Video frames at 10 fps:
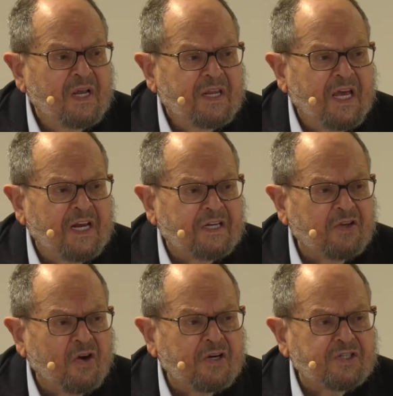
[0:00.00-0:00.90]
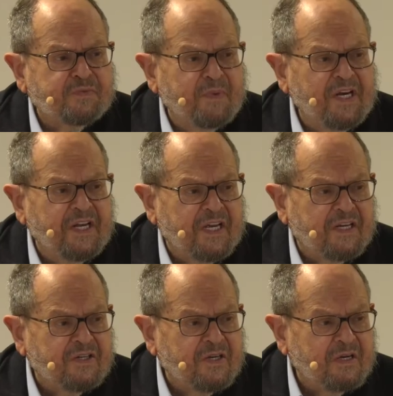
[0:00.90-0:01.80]
They had a large
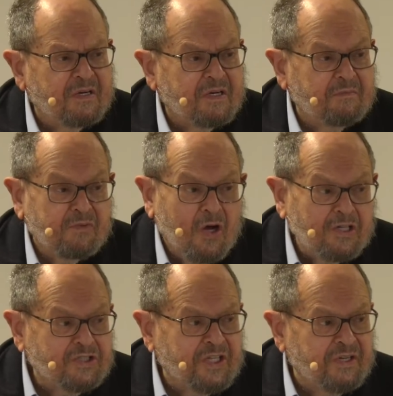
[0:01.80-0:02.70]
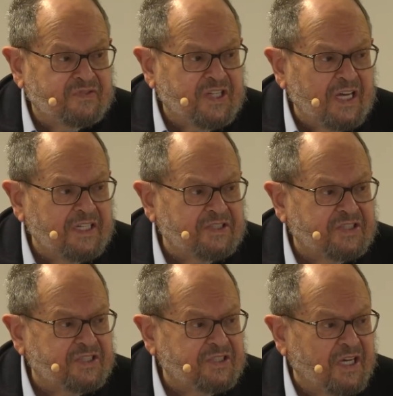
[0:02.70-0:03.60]
meeting, largely of
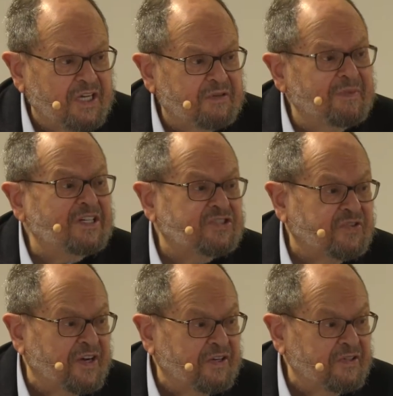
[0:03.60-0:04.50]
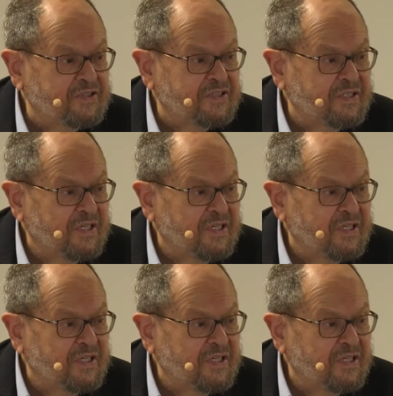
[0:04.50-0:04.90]
science administrators,